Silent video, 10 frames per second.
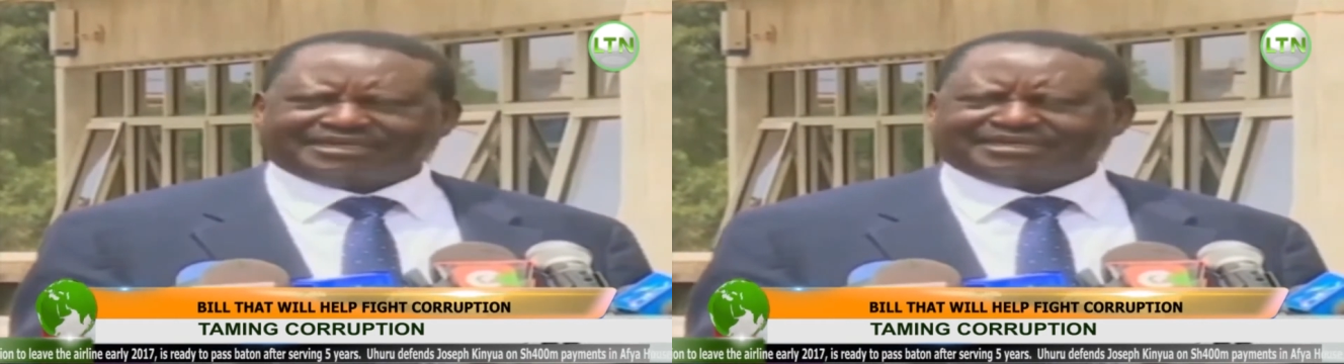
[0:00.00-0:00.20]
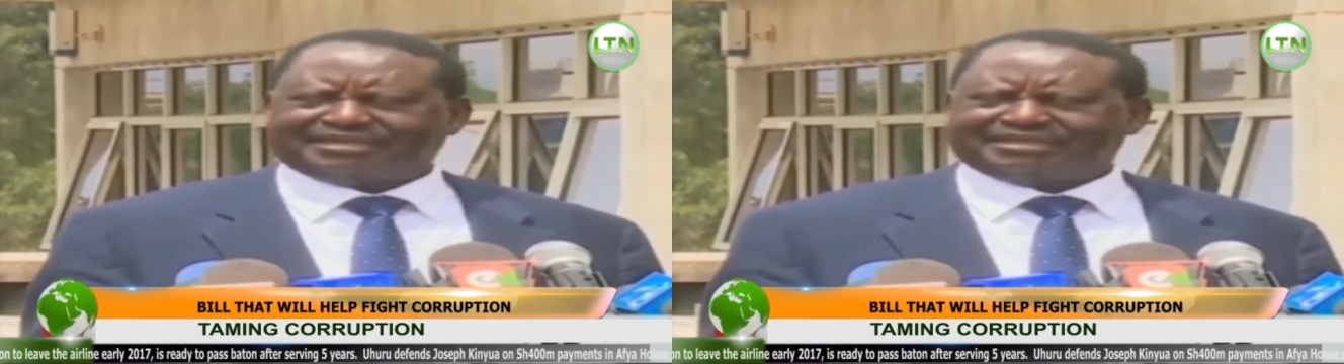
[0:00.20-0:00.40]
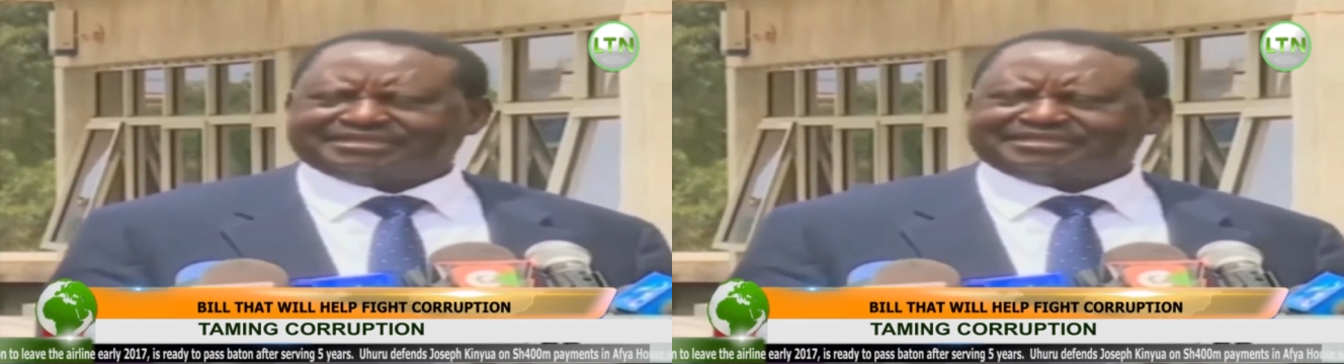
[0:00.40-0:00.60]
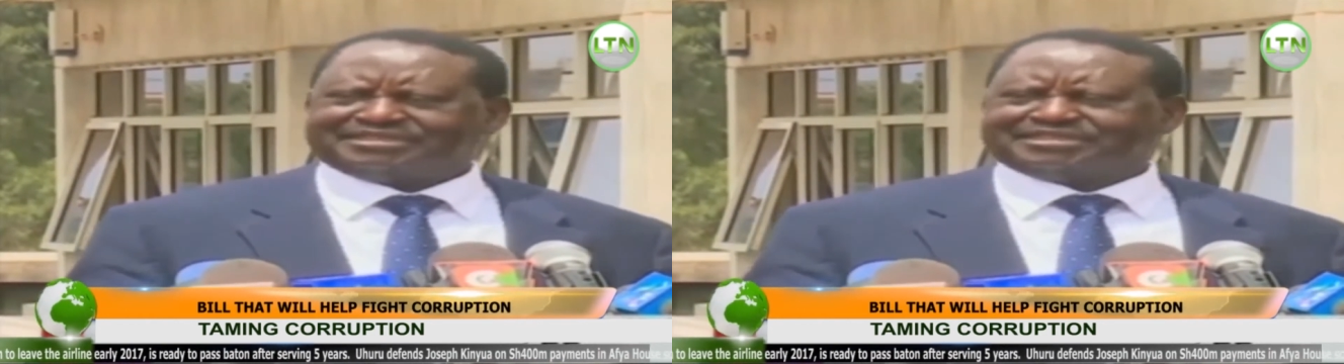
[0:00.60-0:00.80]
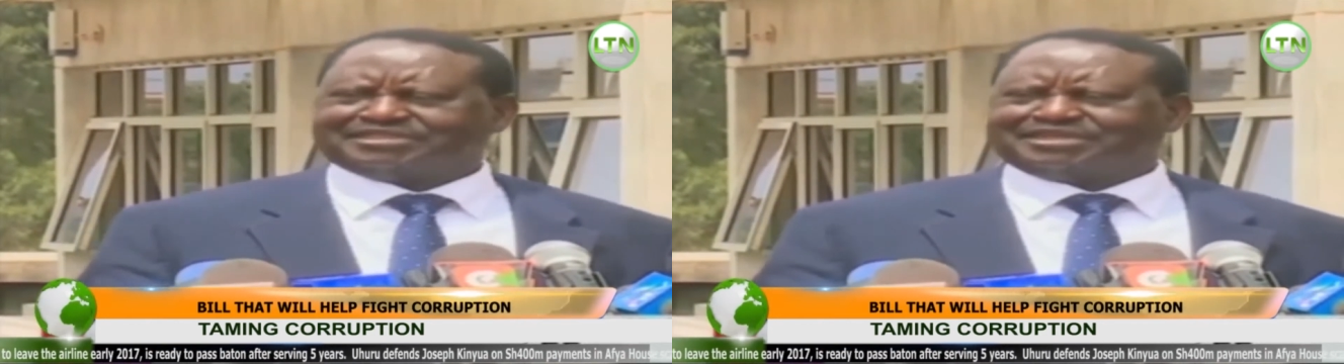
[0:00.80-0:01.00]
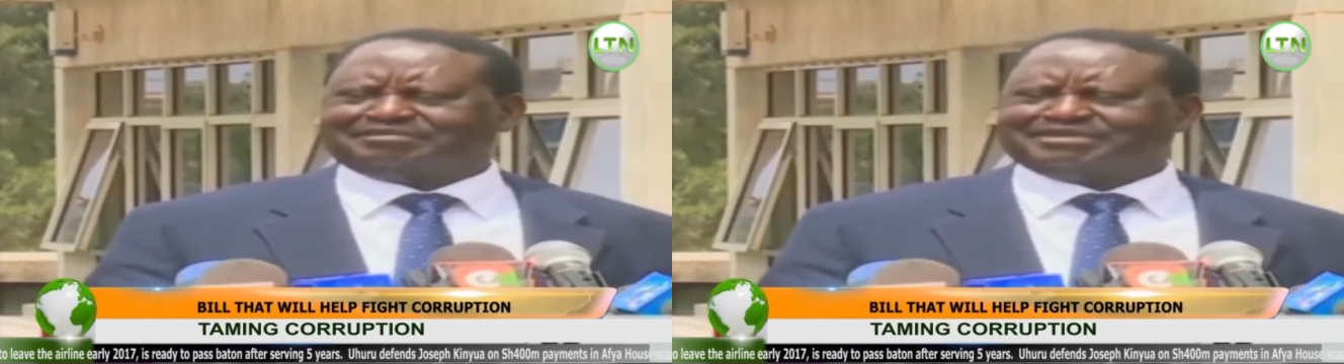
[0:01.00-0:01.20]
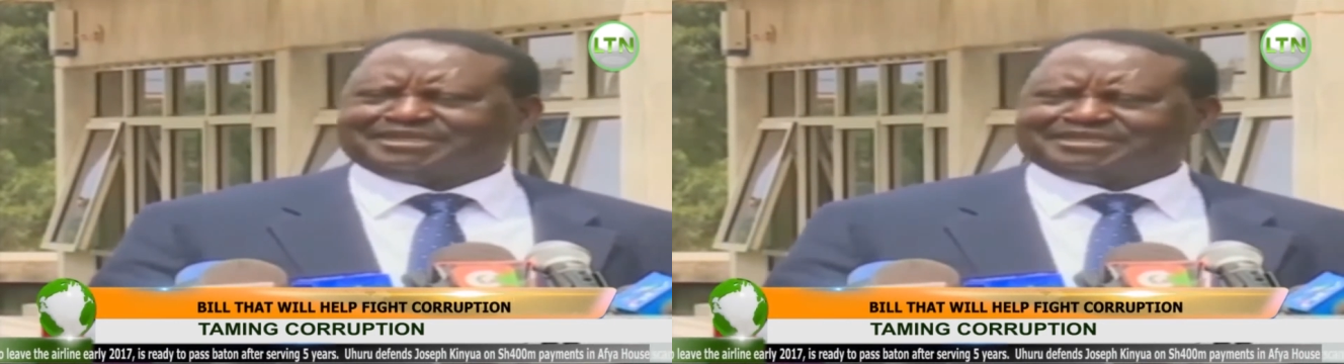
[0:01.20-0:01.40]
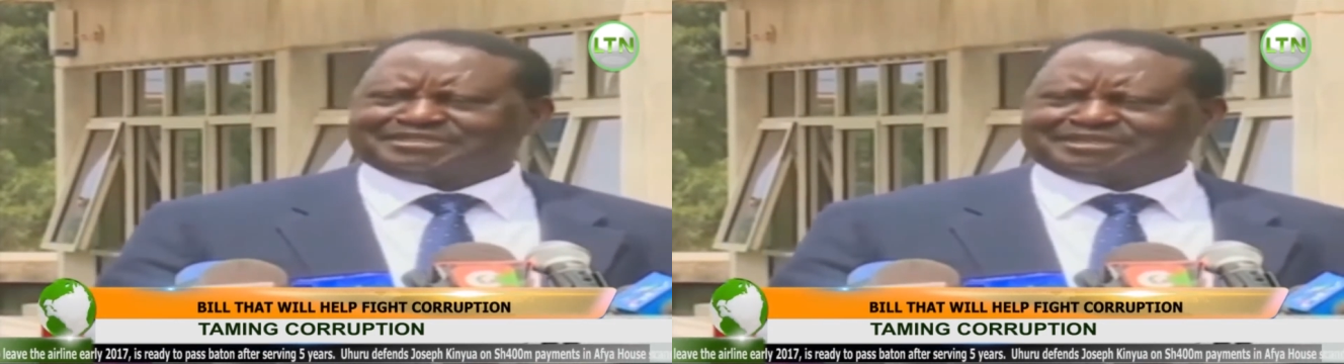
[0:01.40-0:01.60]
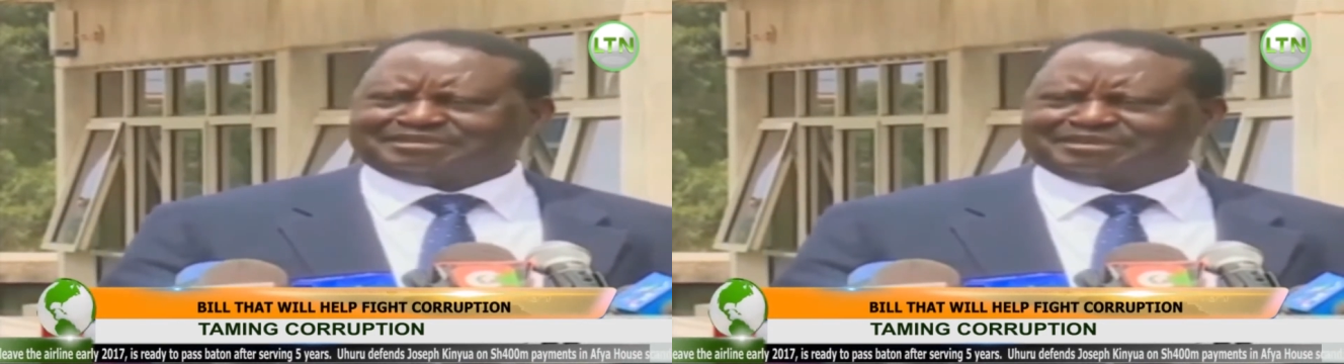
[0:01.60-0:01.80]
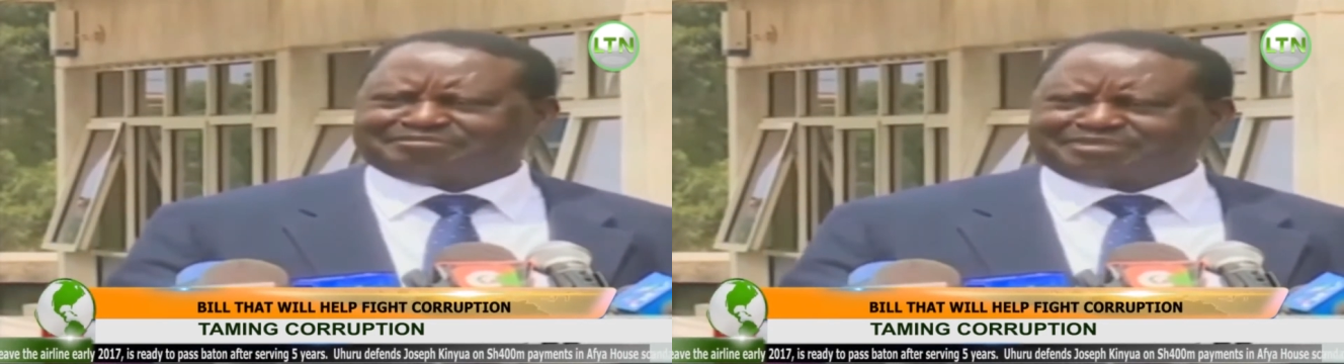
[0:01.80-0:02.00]
Uh, it's coming
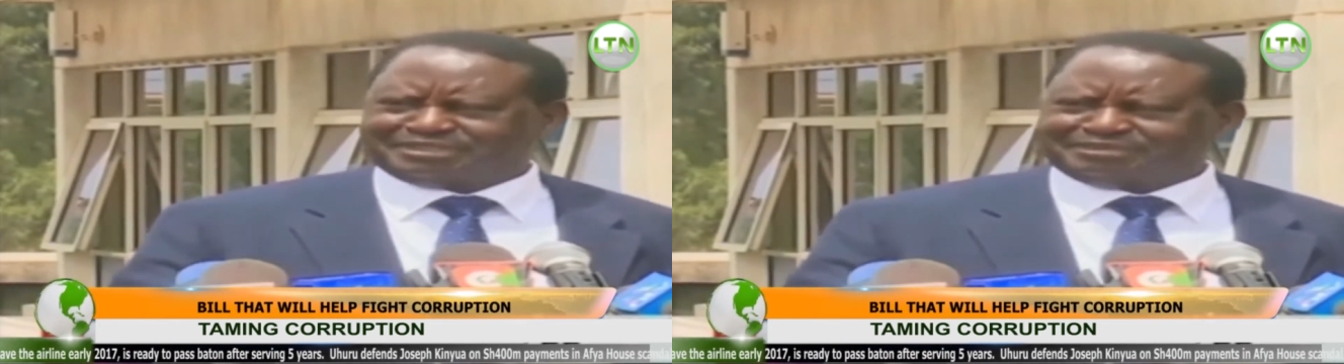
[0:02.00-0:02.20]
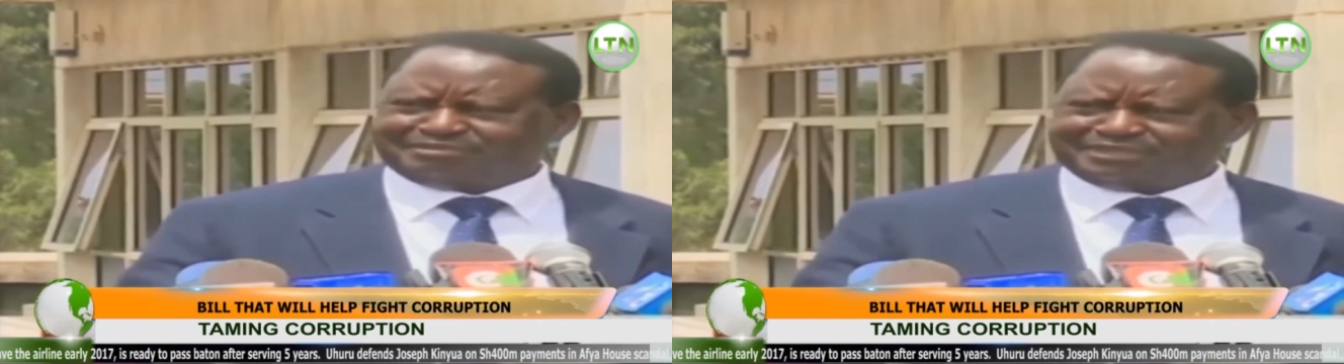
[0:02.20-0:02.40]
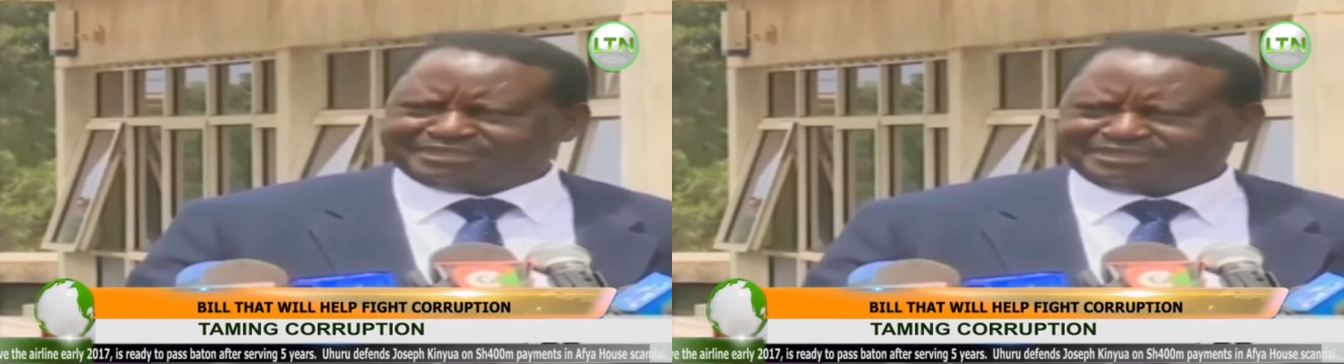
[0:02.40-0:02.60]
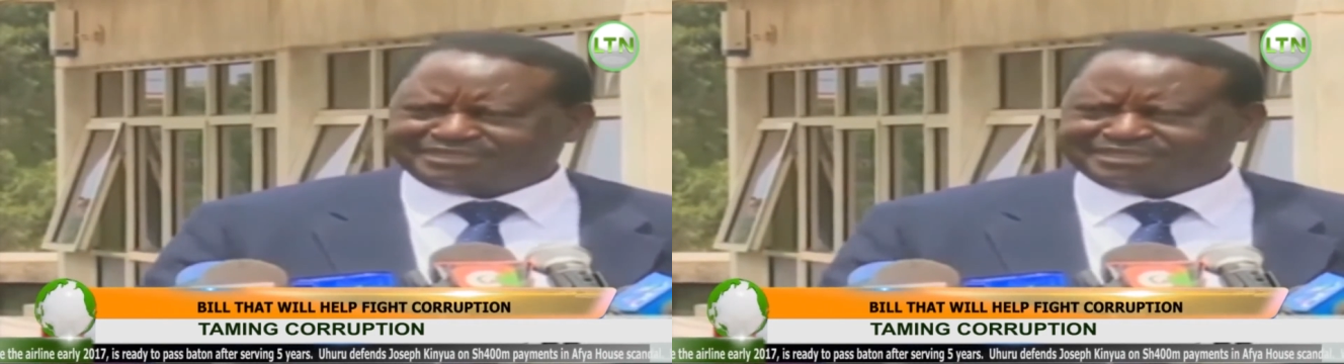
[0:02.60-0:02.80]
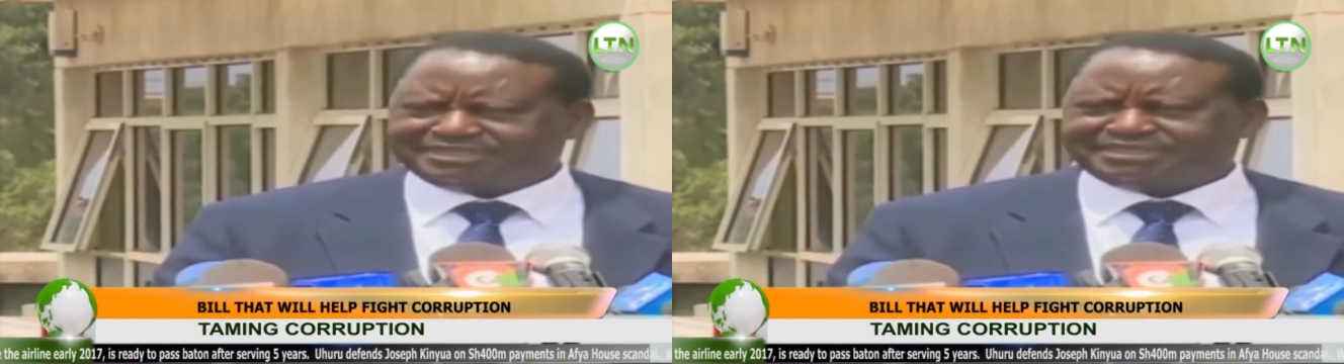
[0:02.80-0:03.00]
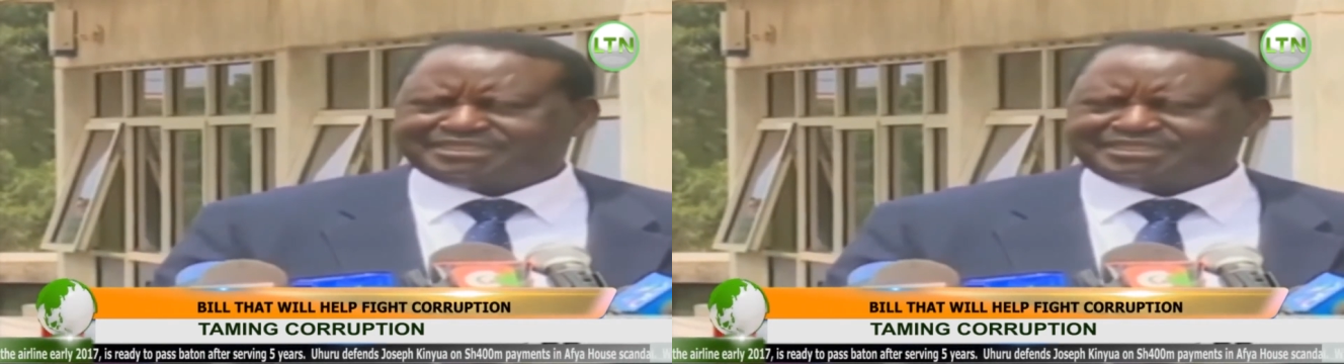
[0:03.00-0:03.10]
as a, a party bill,